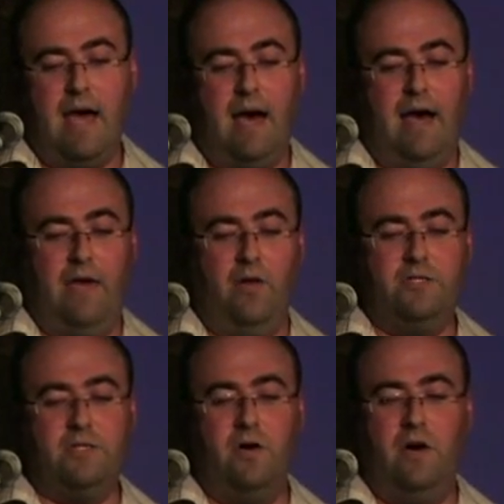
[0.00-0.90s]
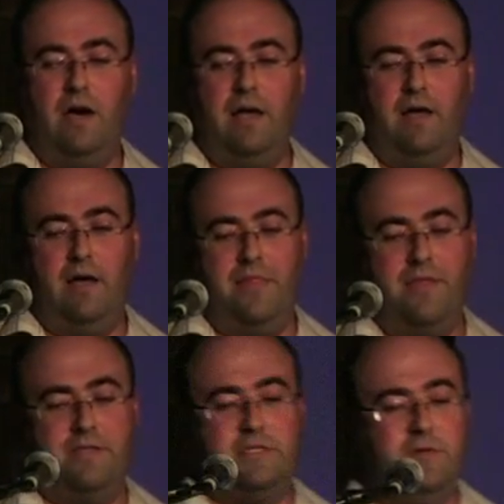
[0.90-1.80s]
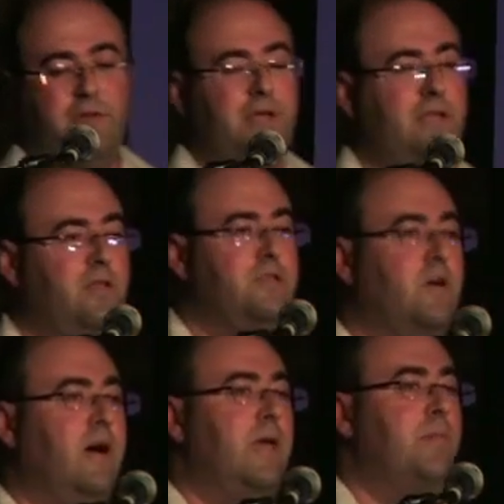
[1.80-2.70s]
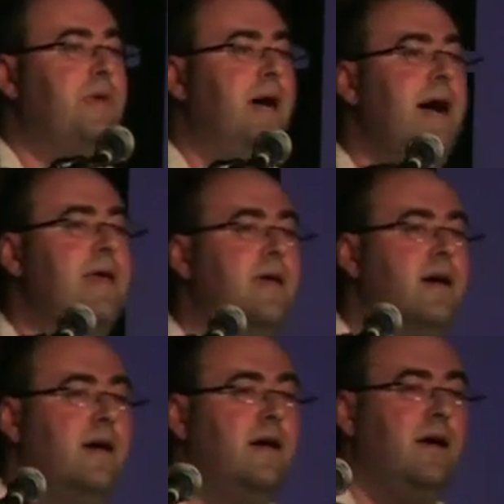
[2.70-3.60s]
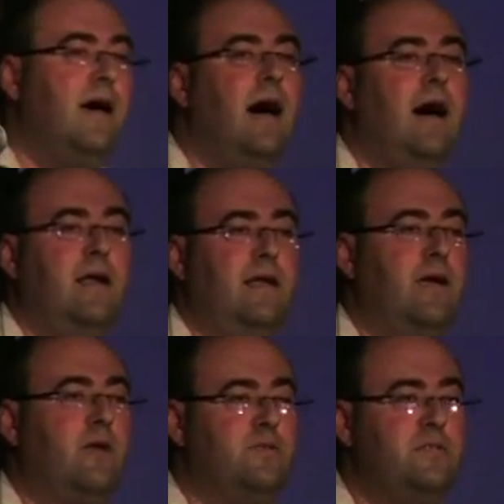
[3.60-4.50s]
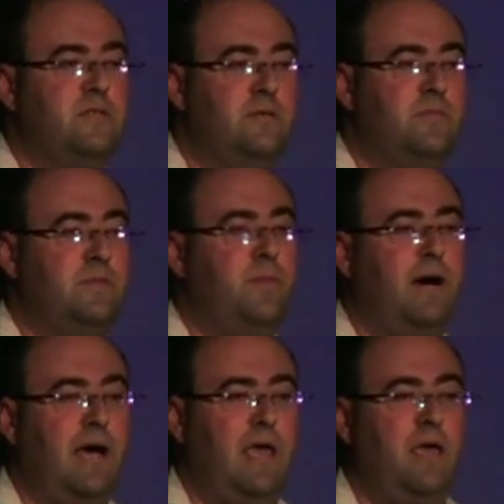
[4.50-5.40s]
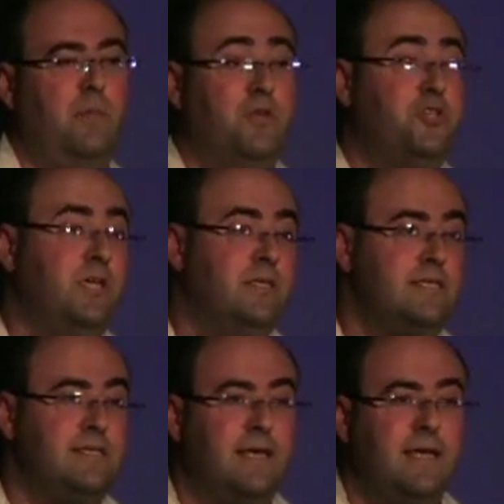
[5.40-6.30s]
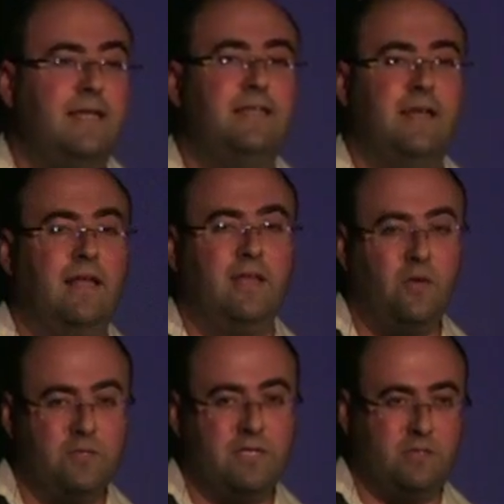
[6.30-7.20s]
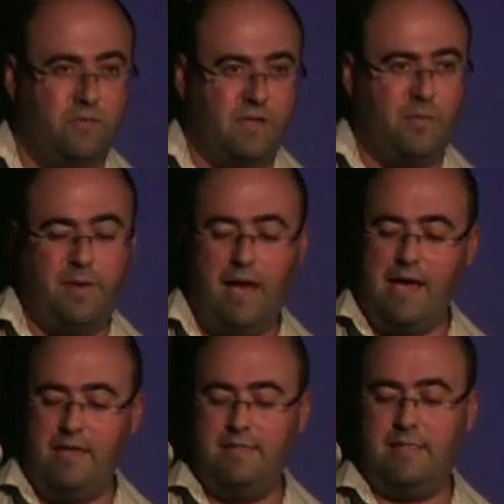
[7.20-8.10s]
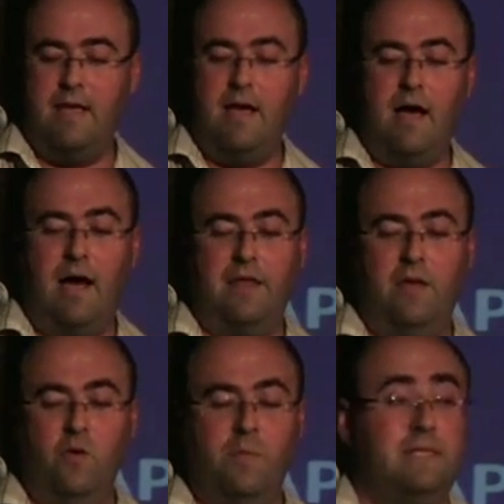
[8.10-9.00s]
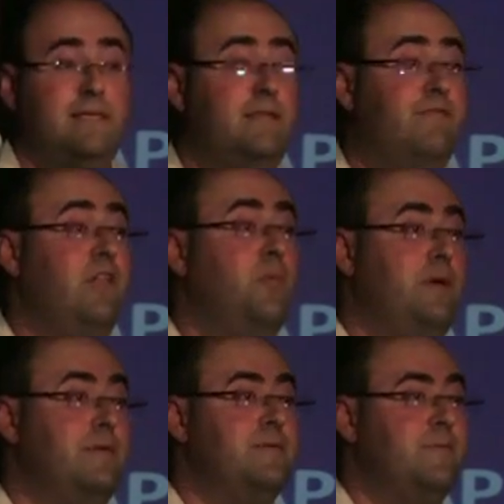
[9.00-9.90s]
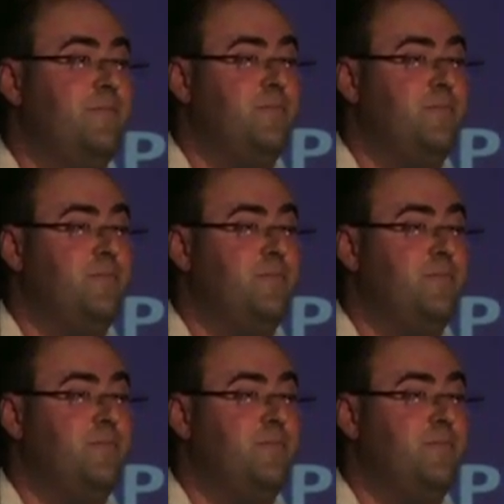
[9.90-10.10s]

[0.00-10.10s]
I also understood that also API are consumed by machines. The real users of the APIs are humans, are developers.